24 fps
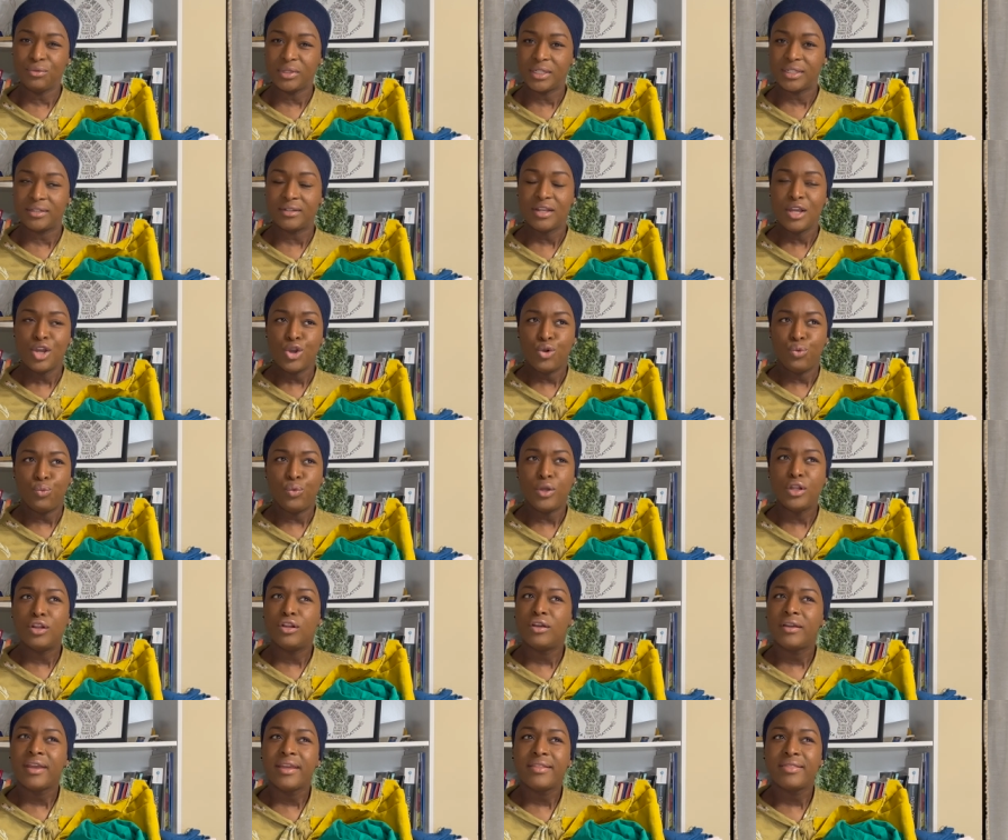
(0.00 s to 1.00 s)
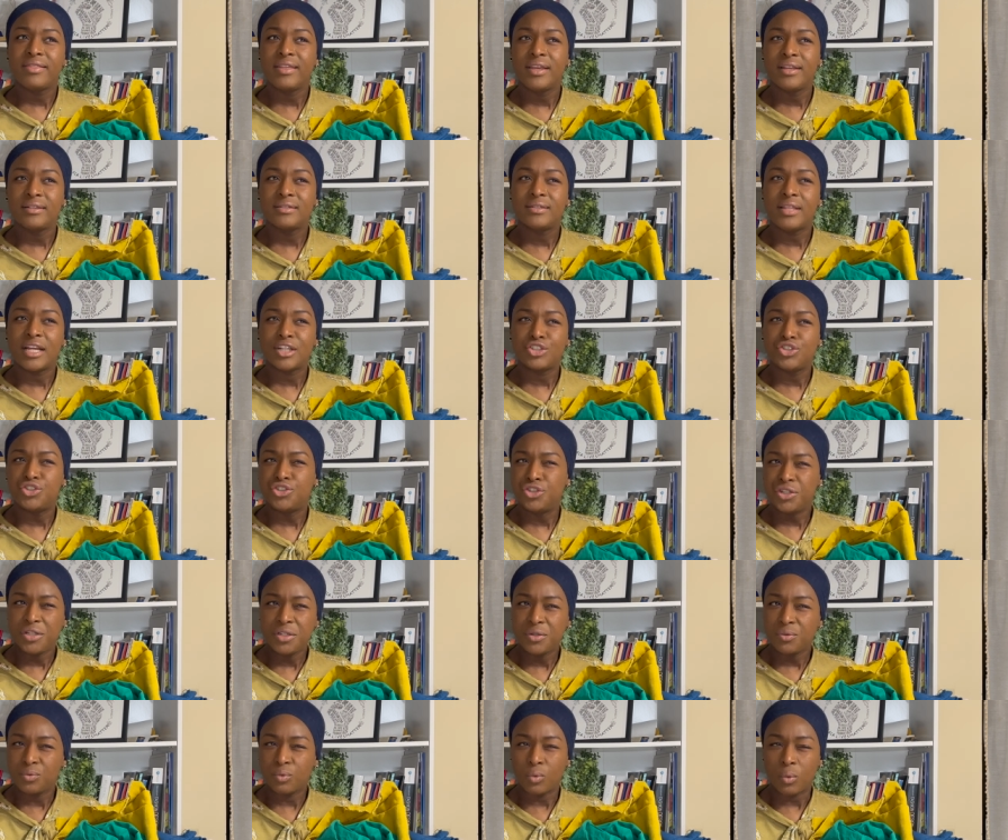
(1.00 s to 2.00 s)
And we look at things that
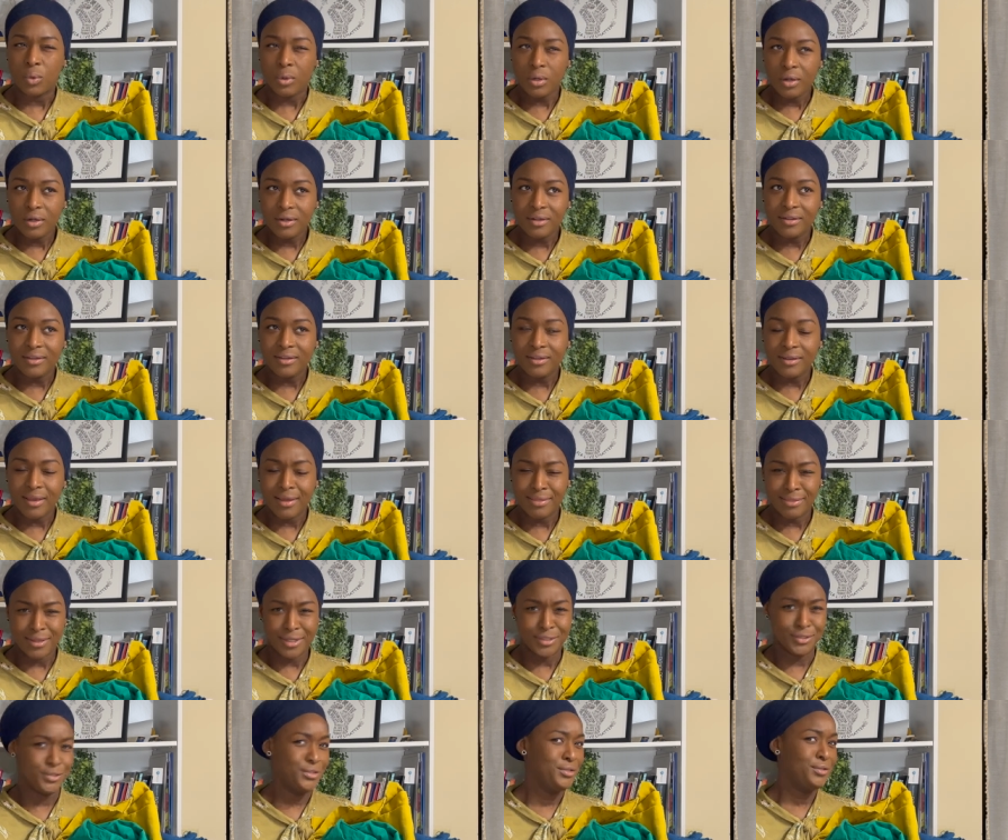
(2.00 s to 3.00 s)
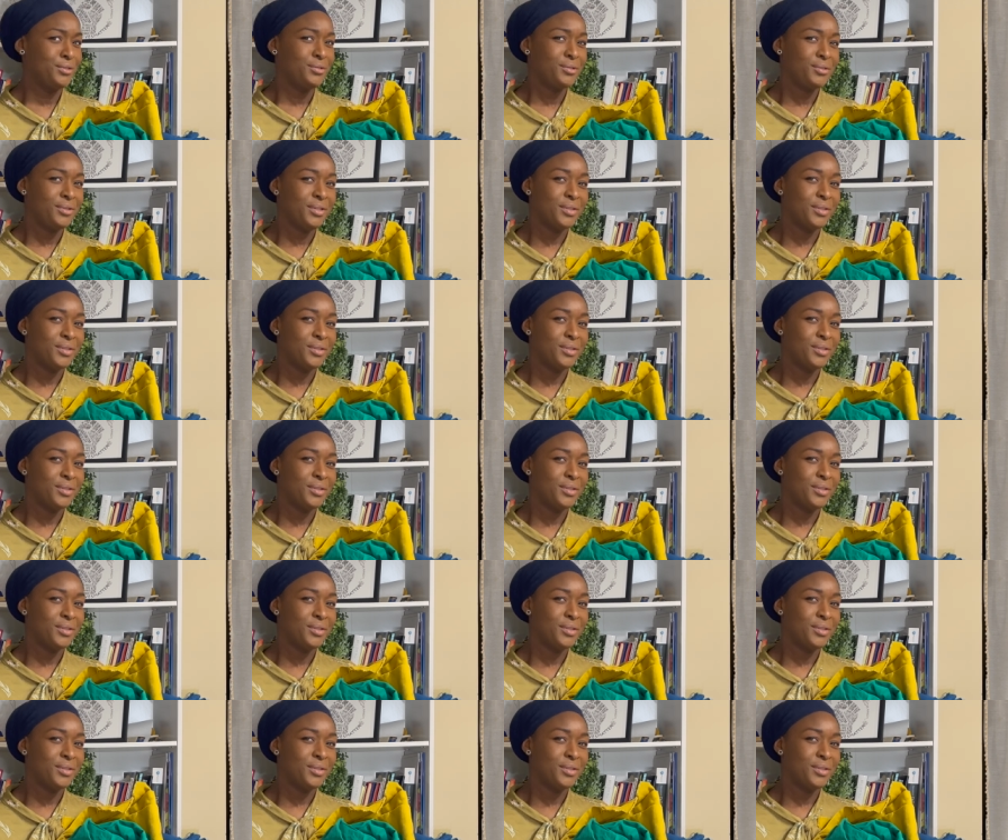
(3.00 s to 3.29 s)
shouldn't work and they do.